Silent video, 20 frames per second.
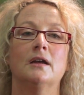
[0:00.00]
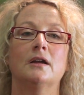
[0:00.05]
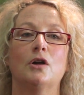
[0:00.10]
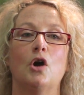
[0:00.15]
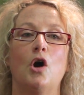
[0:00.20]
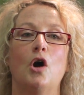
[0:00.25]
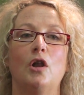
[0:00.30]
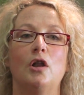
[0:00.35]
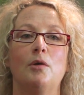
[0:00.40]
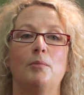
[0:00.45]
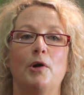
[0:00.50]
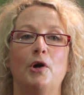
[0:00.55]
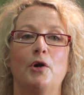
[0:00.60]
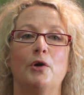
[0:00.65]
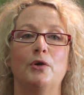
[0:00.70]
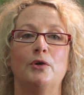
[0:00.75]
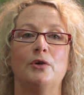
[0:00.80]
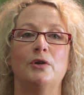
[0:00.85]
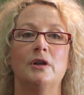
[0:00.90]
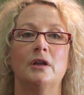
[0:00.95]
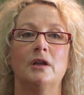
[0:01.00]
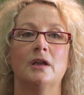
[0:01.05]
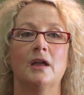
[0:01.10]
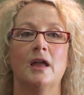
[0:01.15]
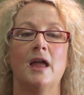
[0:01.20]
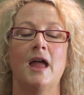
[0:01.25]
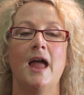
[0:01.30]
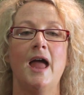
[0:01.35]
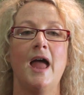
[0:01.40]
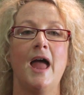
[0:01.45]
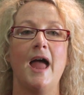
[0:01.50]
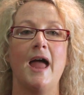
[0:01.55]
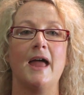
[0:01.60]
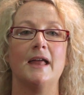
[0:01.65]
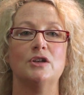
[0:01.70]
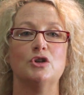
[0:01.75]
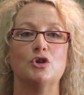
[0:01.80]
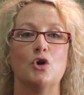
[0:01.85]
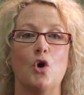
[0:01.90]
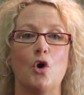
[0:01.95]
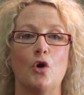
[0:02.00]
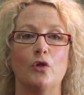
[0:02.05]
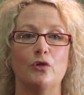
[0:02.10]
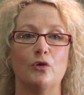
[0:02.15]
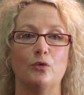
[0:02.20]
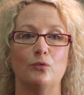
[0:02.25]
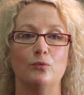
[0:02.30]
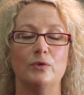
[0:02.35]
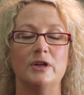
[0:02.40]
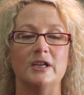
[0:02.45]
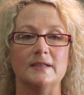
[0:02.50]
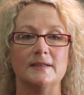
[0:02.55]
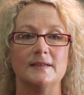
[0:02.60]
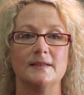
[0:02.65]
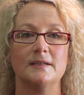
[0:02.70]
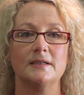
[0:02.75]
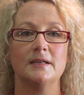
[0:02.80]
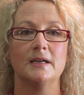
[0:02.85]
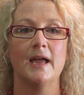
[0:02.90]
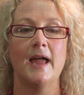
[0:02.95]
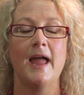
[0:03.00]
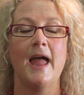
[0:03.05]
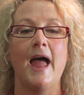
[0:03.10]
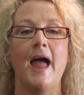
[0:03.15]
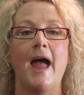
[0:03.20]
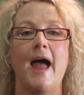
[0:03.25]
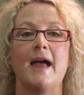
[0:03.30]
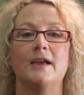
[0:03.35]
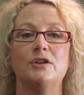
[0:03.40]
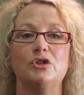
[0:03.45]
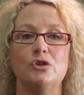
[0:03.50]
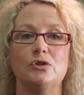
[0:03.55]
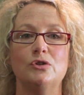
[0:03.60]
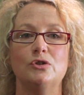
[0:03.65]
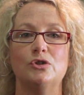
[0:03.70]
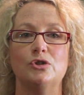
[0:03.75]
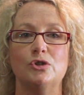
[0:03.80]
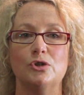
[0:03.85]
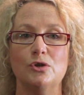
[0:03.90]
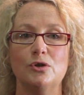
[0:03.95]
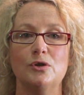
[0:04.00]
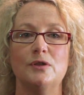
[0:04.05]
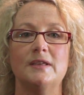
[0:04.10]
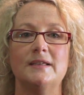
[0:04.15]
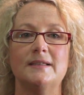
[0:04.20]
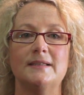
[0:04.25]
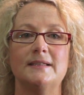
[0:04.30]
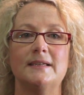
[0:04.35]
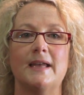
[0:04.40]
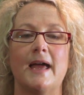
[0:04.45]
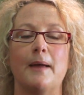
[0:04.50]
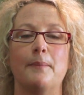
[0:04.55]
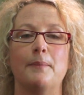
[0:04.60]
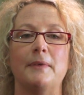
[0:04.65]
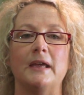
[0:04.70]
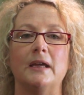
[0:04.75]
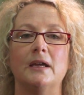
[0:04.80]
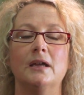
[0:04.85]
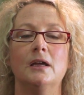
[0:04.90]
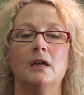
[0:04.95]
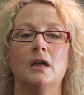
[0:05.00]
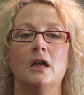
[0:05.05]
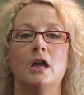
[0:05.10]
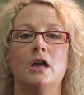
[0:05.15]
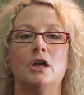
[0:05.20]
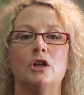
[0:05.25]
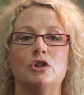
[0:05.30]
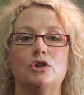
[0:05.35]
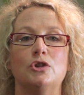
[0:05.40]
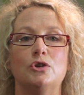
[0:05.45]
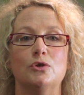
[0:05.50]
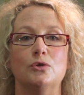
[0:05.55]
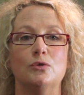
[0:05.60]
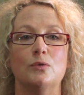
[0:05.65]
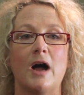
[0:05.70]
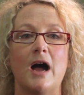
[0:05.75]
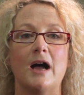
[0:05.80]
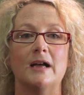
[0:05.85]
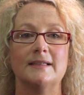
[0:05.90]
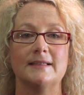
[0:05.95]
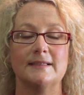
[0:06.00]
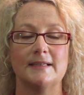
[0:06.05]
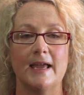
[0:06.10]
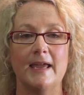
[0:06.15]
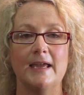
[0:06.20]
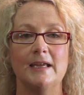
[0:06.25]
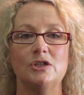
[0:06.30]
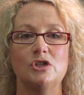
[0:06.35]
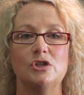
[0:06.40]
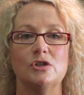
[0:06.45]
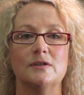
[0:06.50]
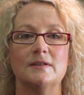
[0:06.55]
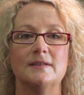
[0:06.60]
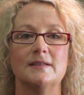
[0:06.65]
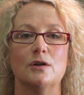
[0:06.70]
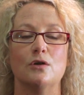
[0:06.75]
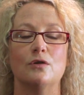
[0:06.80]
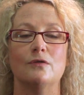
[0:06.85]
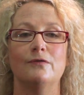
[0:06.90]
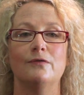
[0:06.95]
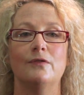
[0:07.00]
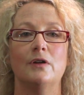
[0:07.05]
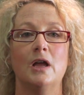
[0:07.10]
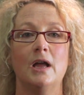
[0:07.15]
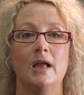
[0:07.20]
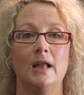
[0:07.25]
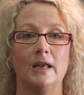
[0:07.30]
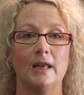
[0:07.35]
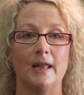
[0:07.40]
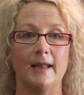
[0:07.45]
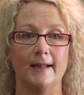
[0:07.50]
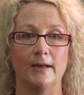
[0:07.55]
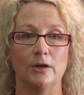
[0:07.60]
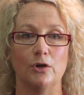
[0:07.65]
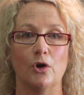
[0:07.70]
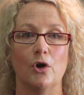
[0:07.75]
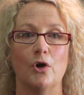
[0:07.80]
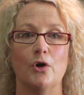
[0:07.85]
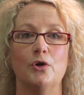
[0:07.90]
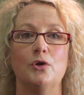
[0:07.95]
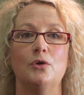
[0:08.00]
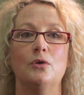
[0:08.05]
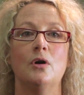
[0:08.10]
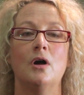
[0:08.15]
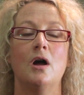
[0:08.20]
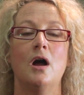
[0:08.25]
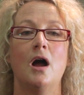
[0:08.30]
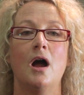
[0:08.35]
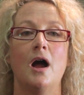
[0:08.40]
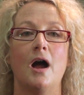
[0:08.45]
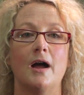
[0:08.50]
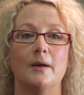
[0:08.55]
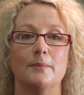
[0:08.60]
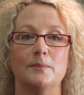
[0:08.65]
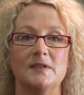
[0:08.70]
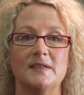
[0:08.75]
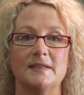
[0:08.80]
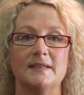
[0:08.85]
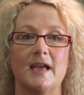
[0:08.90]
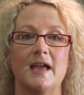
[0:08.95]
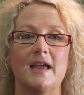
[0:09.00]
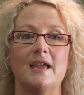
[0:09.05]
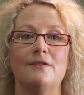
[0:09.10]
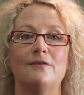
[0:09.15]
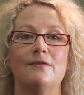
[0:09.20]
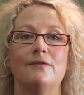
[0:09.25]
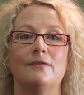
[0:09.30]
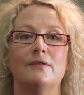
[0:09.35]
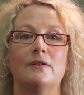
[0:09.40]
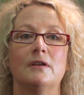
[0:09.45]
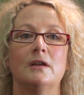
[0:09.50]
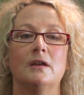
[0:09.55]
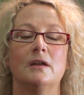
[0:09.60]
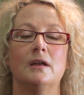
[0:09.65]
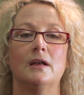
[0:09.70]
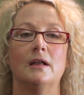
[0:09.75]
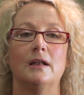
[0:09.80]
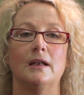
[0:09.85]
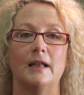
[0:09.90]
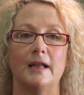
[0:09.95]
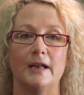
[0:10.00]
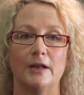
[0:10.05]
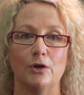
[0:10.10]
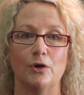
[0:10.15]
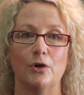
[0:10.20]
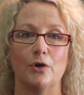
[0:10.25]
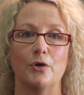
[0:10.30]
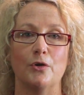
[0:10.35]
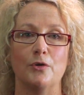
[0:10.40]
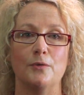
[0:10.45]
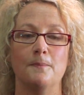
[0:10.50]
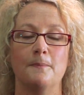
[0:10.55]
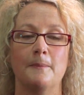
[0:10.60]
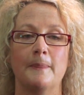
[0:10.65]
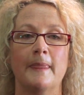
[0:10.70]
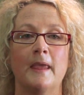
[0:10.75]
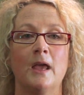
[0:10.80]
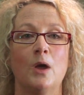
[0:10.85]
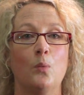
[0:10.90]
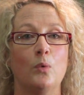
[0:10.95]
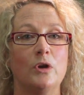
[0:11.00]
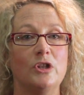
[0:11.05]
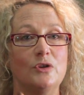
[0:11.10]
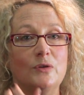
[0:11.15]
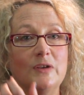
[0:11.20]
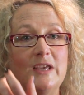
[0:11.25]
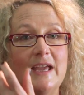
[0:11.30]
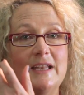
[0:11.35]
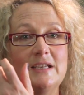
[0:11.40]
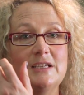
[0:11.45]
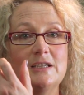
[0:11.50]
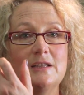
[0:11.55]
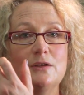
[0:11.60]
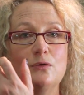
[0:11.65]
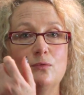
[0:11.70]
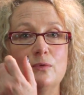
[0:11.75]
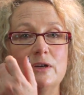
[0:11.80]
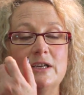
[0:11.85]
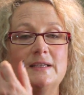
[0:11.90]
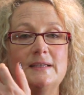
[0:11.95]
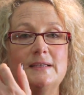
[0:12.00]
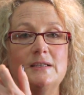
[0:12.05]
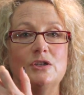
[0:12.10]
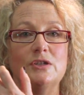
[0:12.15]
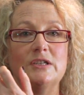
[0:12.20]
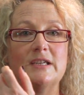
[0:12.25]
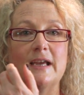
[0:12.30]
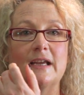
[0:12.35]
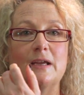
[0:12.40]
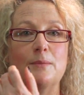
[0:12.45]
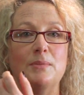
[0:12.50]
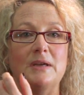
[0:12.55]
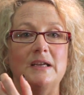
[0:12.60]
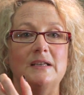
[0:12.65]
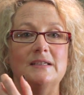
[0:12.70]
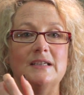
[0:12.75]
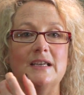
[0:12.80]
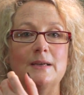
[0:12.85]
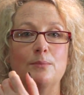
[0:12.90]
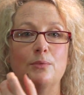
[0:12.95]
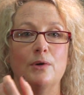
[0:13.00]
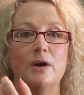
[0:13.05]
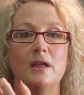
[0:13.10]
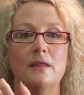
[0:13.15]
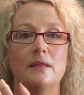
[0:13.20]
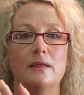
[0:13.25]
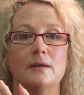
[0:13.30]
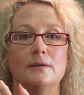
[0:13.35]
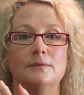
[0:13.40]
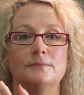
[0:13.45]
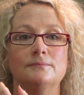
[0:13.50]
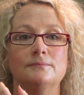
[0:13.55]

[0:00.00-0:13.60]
collarbone and on the wrist. As you do this tapping, you are saying to yourself, let it go, I'm safe, let it go. When you get to the wrist, you take a big deep breath,